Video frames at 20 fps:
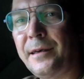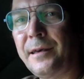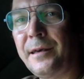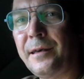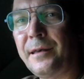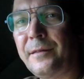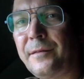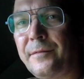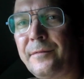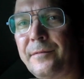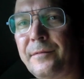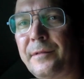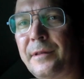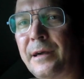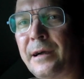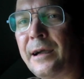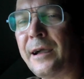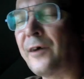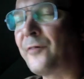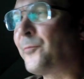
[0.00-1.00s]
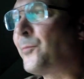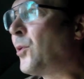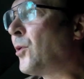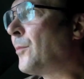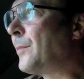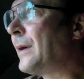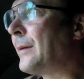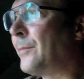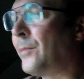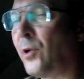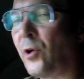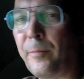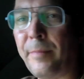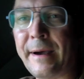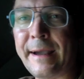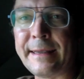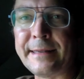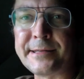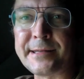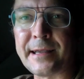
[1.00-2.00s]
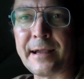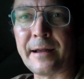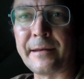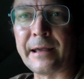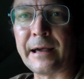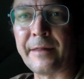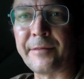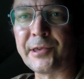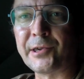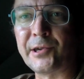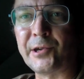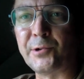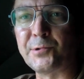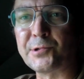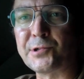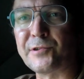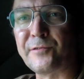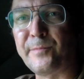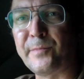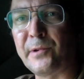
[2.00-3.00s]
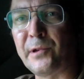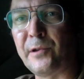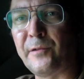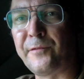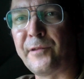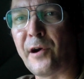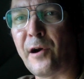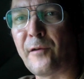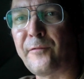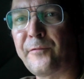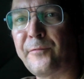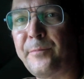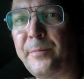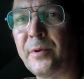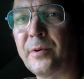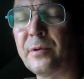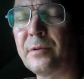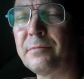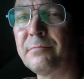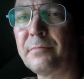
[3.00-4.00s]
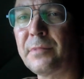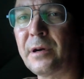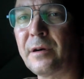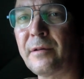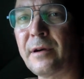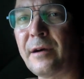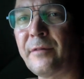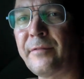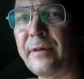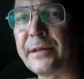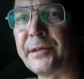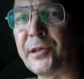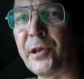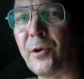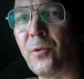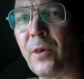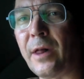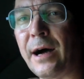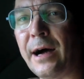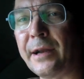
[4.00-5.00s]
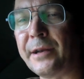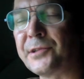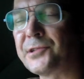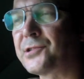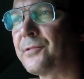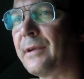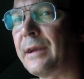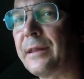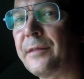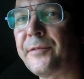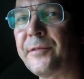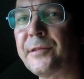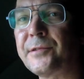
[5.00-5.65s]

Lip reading: I have put a bit more bait out now. The coots have moved off, but I've had no liners or anything, so I'm